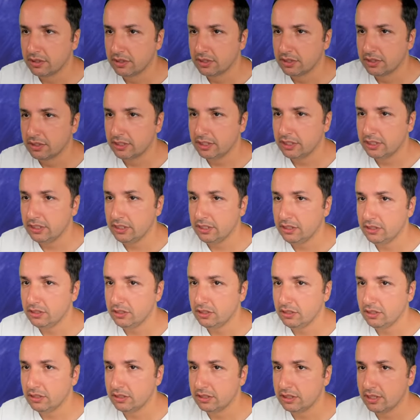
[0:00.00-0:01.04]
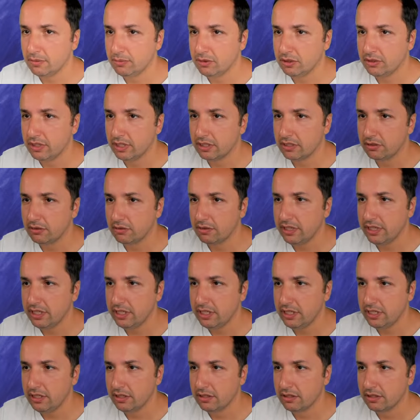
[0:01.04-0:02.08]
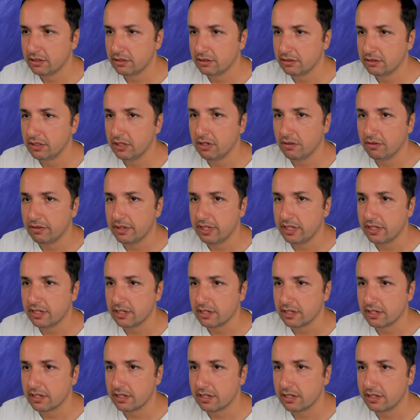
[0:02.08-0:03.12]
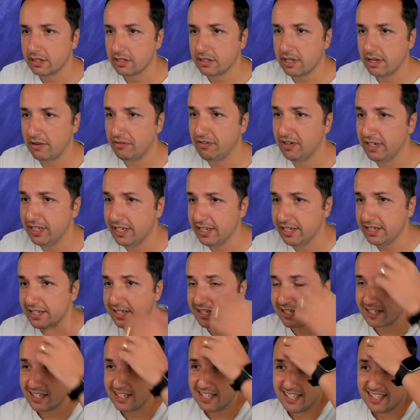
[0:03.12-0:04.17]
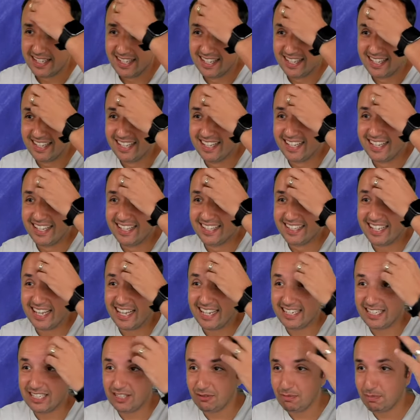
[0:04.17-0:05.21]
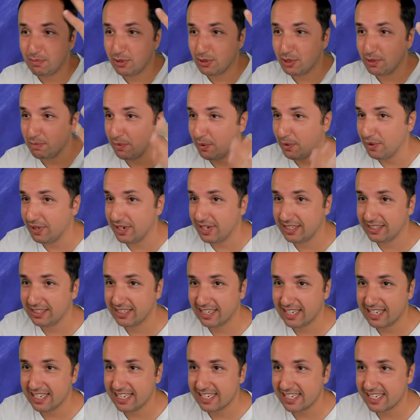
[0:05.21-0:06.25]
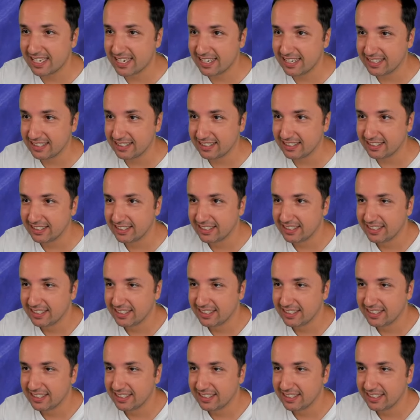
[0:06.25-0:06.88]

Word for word: I think it's not time to get greedy. No, it is. It definitely is. I need to push the pawn, and the king is cut.